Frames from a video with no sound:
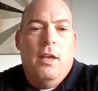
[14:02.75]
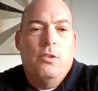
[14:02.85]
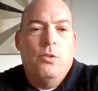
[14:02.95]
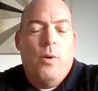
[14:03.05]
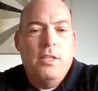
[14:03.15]

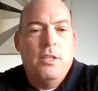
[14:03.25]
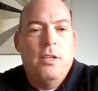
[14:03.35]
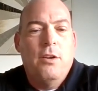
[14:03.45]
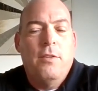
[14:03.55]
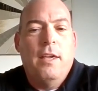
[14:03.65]
And twice a
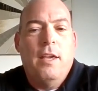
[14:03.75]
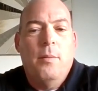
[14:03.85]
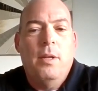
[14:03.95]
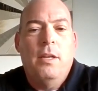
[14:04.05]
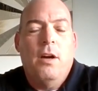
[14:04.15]
year, they
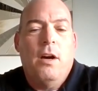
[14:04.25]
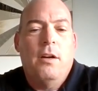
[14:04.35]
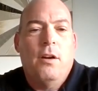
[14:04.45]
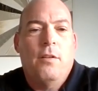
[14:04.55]
come in and audit